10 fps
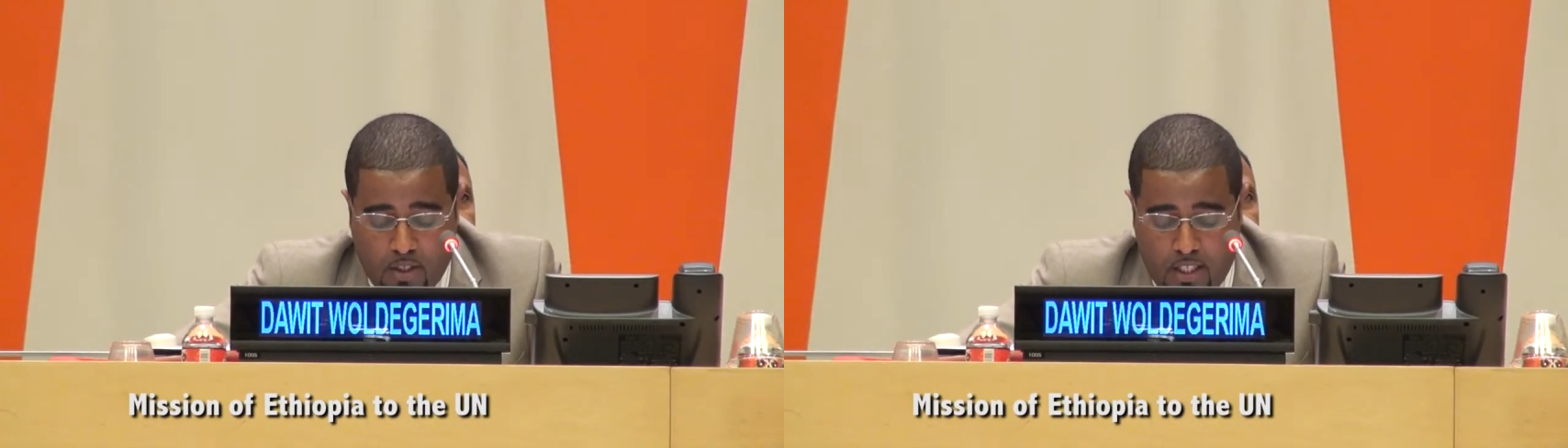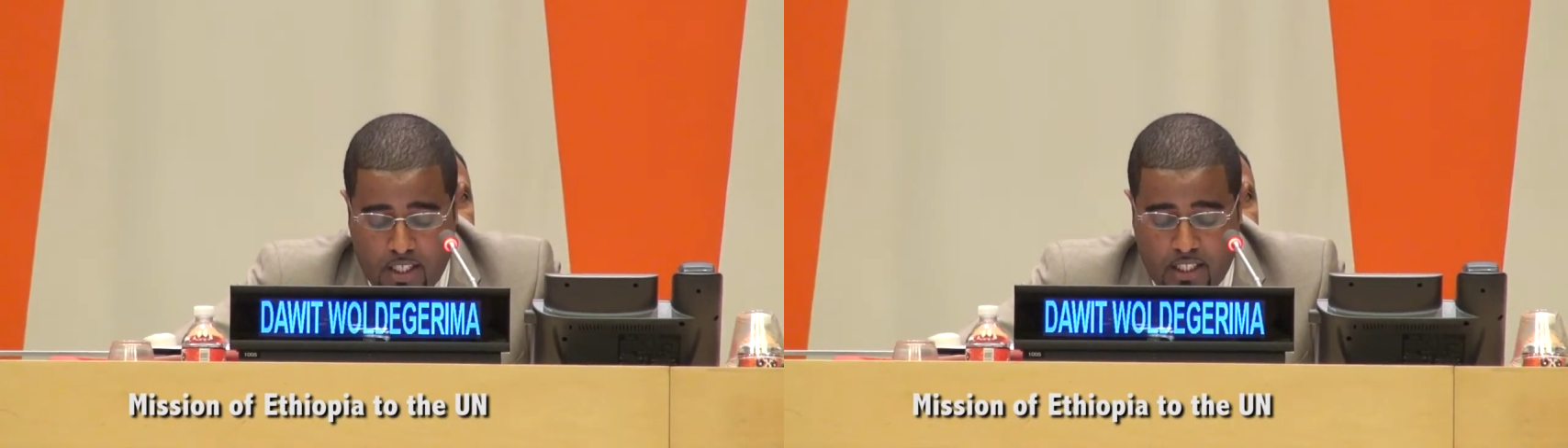
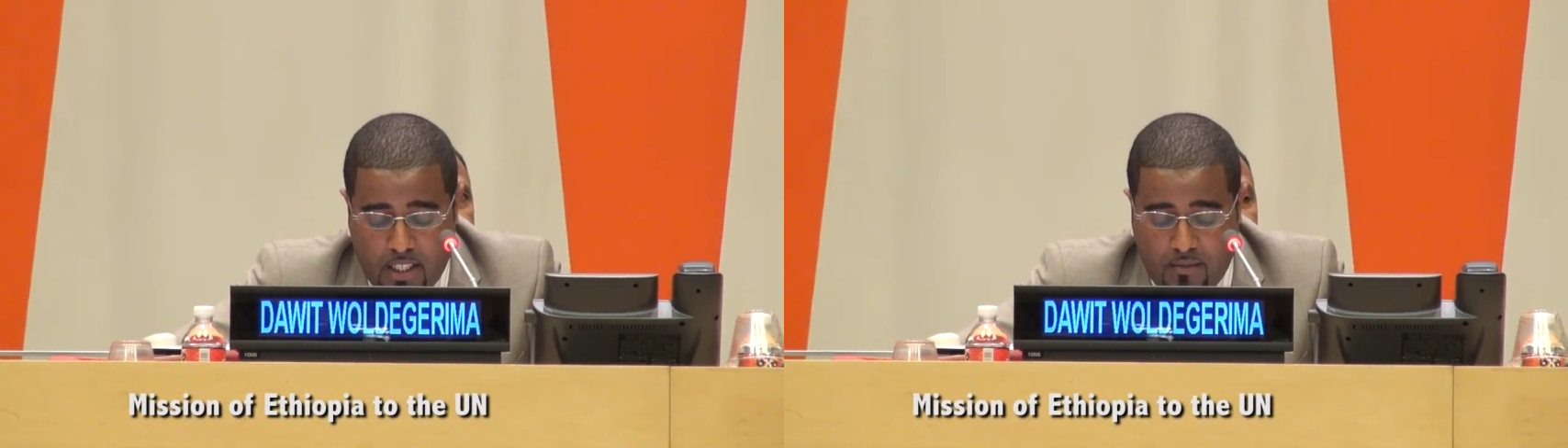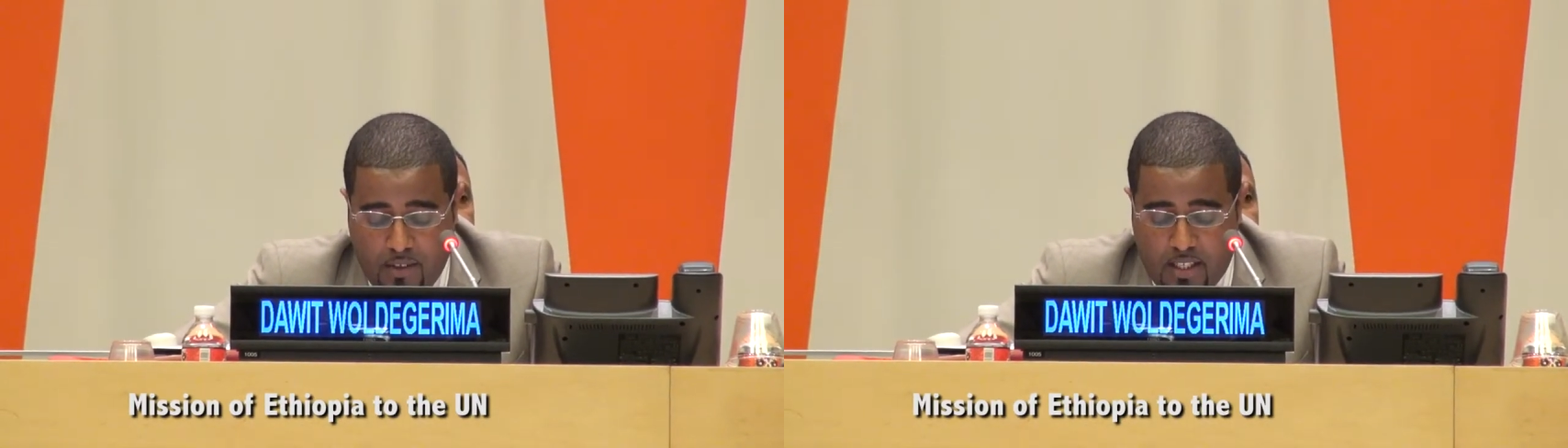World
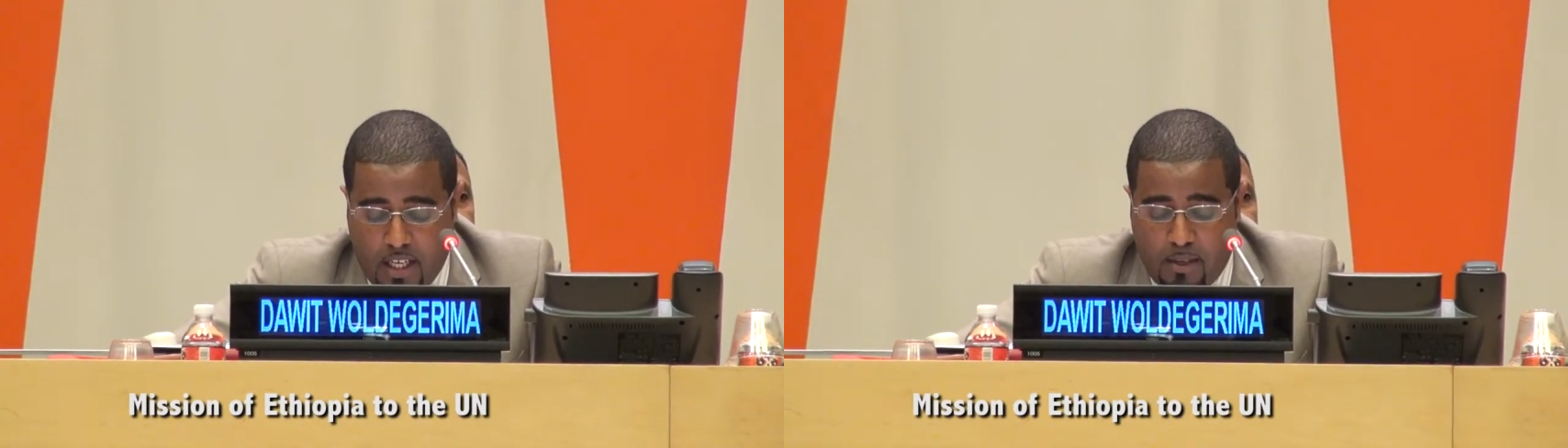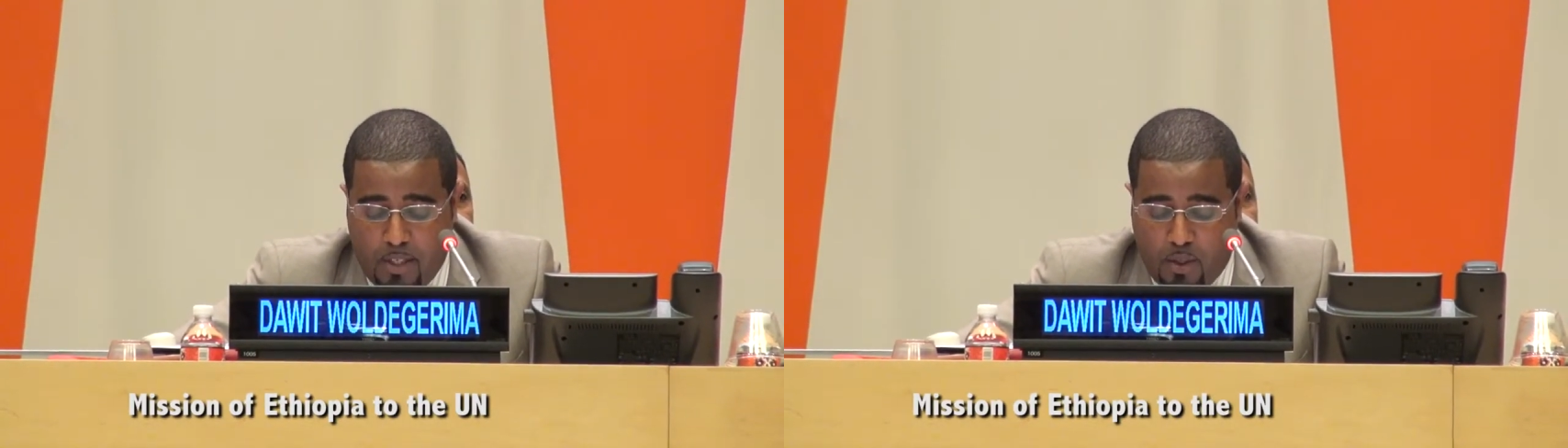
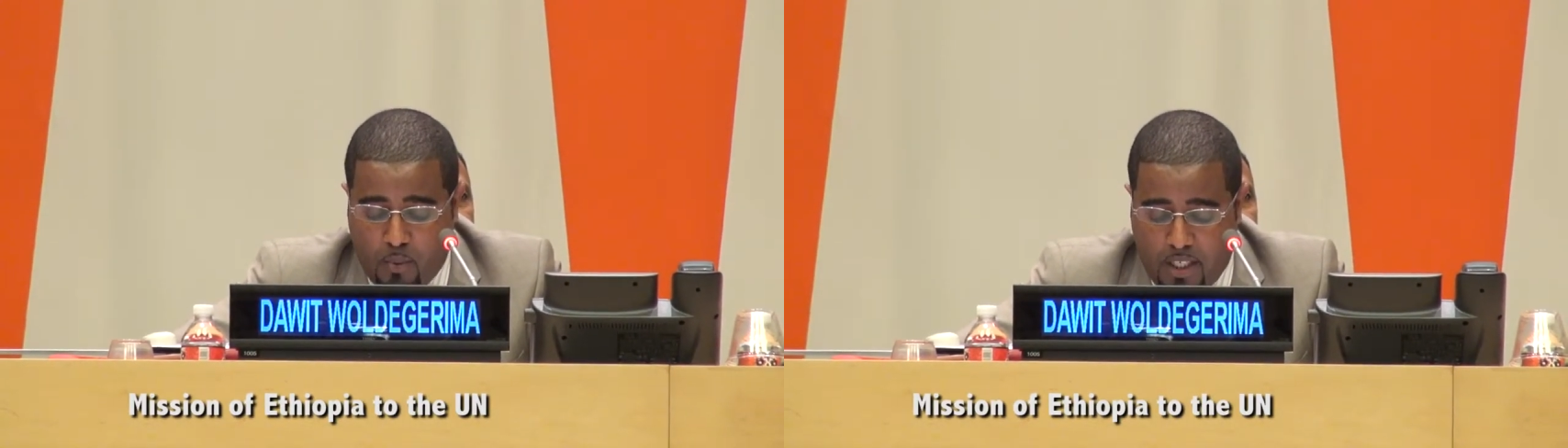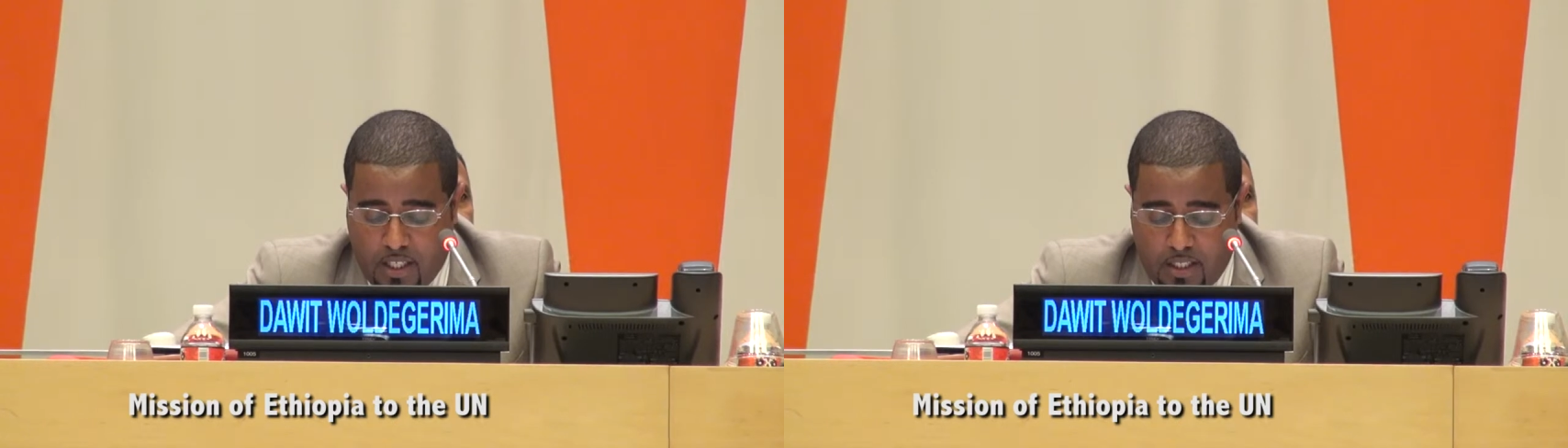Interfaith Harmony
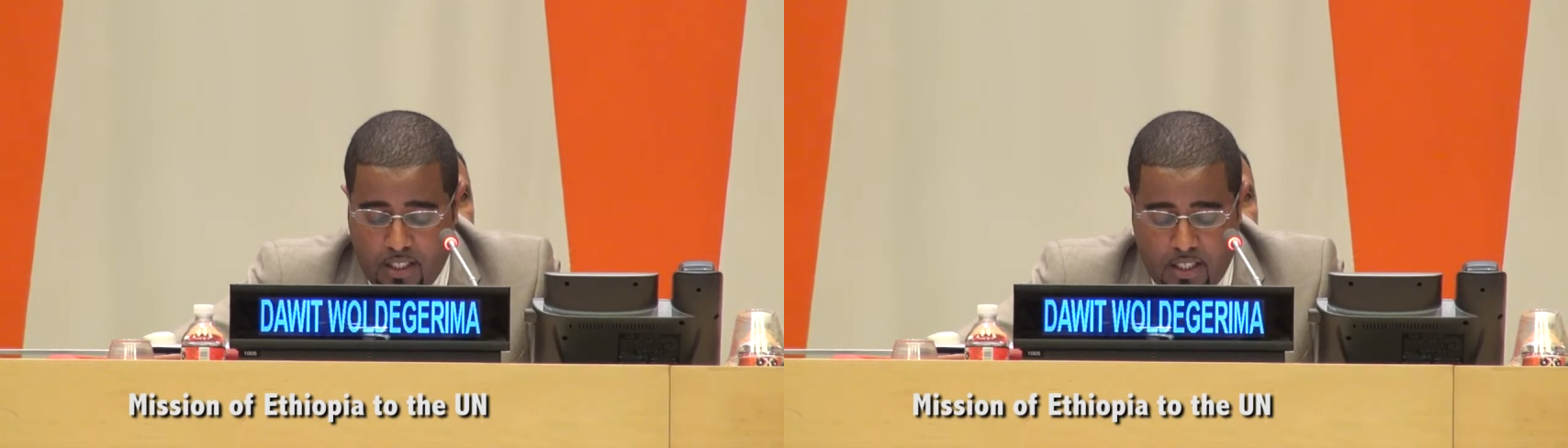Week.